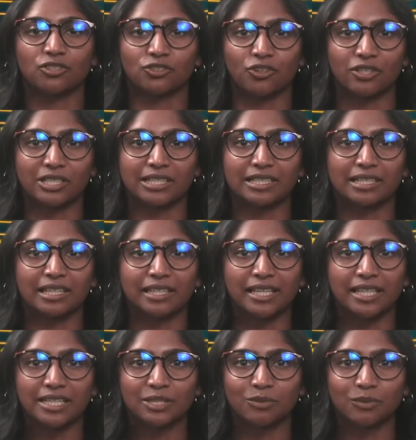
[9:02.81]
Join us
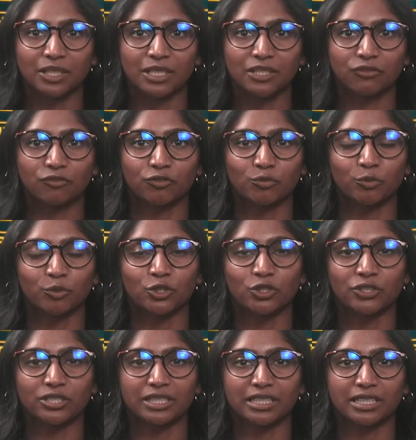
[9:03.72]
again next week for more
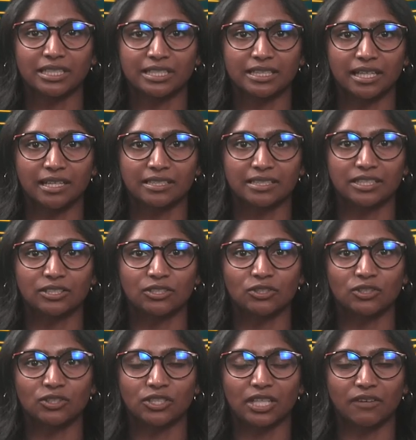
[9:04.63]
news and insights
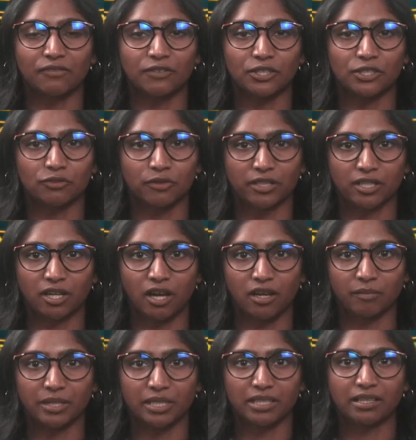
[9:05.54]
into South Africa's real
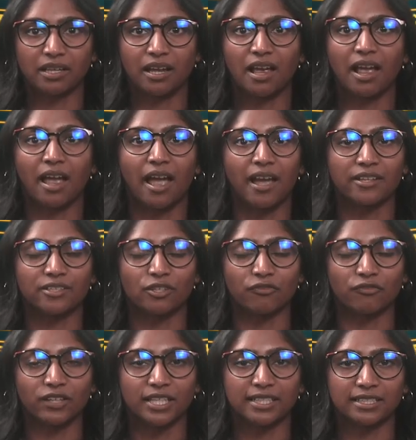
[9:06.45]
economy. And
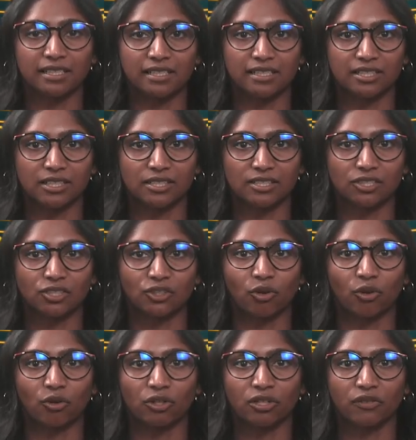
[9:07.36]
don't forget to listen
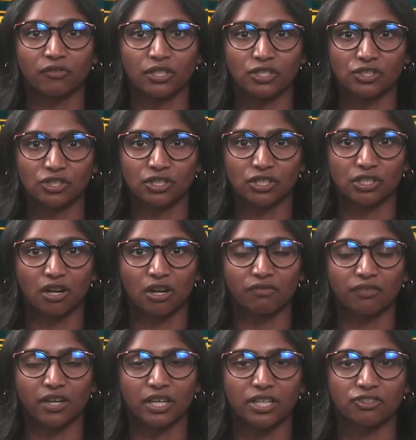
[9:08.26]
to the audio version
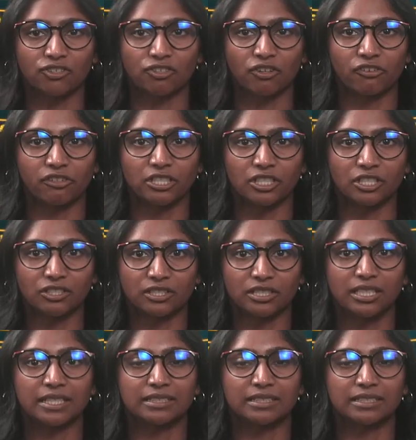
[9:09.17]
of our Engineering News